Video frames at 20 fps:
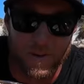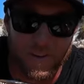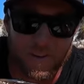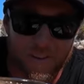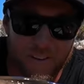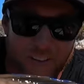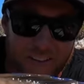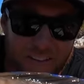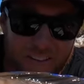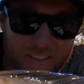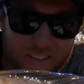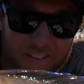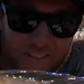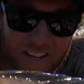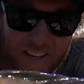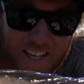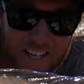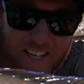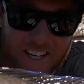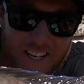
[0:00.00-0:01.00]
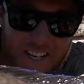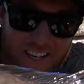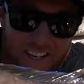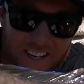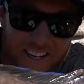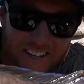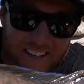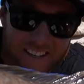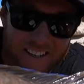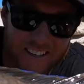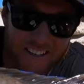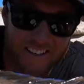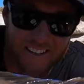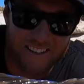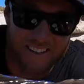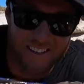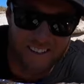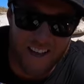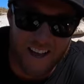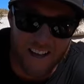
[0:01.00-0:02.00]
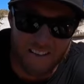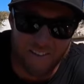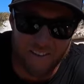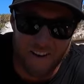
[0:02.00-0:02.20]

beautiful eating fish. Look at that,